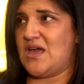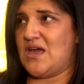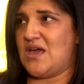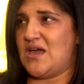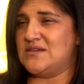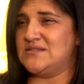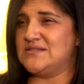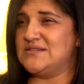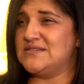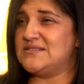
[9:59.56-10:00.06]

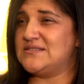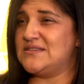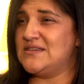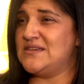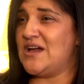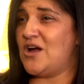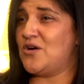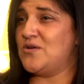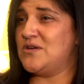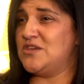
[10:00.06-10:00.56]
And to
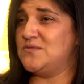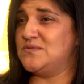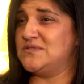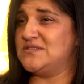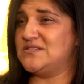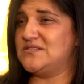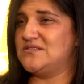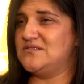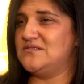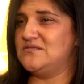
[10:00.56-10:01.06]
see how he
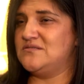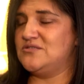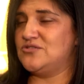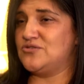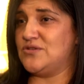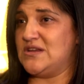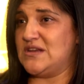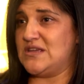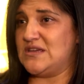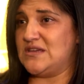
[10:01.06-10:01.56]
was
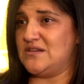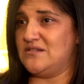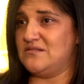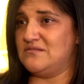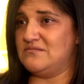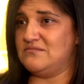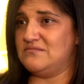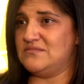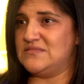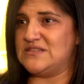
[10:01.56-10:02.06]
treated
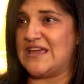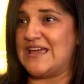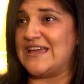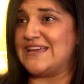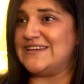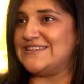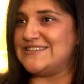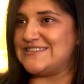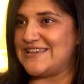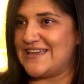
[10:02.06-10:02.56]
day
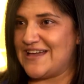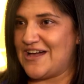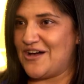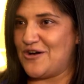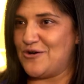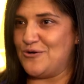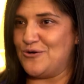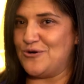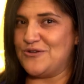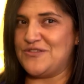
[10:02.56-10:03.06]
in and day
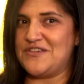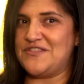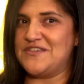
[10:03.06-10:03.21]
out, or the